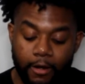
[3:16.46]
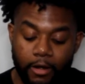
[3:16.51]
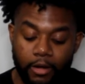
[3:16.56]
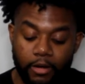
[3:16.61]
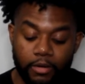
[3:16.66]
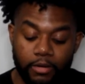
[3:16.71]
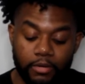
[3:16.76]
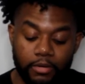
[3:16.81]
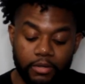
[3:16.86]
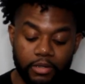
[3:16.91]

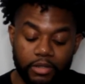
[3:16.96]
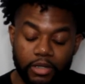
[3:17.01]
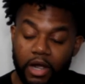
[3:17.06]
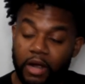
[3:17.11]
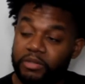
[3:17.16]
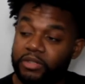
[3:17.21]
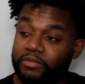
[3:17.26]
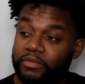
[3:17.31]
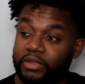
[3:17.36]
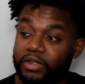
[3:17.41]
Oh, and
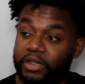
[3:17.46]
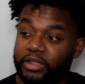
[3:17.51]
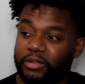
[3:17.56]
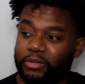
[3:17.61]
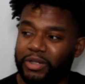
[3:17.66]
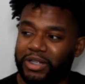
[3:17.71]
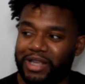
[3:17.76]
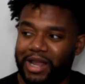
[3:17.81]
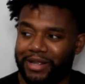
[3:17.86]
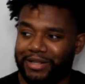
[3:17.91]
arms of another.
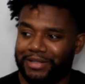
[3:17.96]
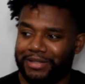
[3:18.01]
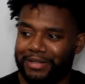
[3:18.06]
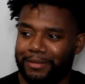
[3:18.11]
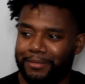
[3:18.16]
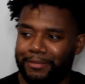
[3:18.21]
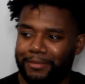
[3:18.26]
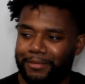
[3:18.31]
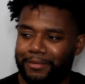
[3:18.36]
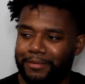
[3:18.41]
Ooh, it's kind of,
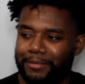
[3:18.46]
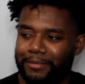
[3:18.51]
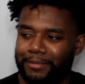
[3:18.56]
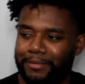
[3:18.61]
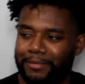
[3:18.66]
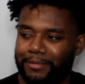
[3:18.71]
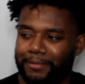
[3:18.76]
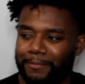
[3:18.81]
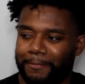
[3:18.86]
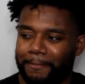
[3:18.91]

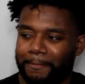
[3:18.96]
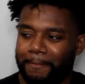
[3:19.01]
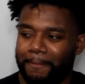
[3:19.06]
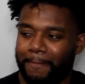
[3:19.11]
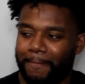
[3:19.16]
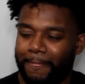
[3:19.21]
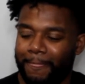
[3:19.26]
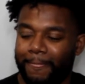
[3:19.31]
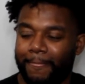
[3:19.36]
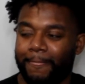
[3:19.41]
ooh.
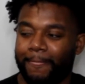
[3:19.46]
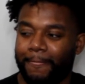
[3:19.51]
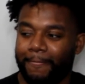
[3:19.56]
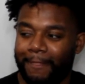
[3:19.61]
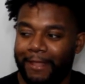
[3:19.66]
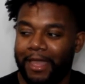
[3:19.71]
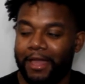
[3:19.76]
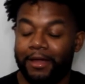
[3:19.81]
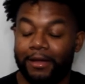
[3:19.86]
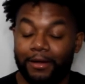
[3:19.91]

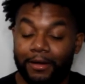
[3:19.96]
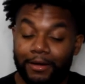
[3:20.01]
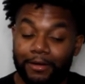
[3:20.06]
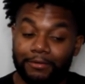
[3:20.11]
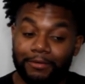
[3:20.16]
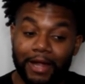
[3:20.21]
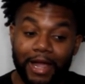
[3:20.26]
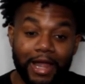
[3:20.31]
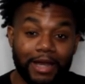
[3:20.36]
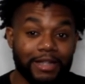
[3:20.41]

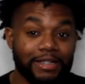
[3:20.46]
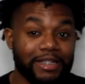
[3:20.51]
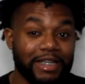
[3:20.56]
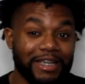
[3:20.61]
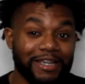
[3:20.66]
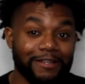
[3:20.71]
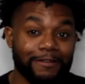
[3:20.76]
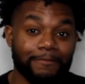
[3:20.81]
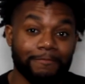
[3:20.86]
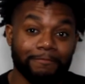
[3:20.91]
All right, it's
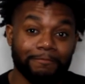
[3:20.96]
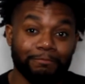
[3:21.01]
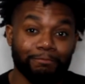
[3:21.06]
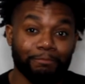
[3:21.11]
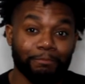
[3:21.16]
hitting.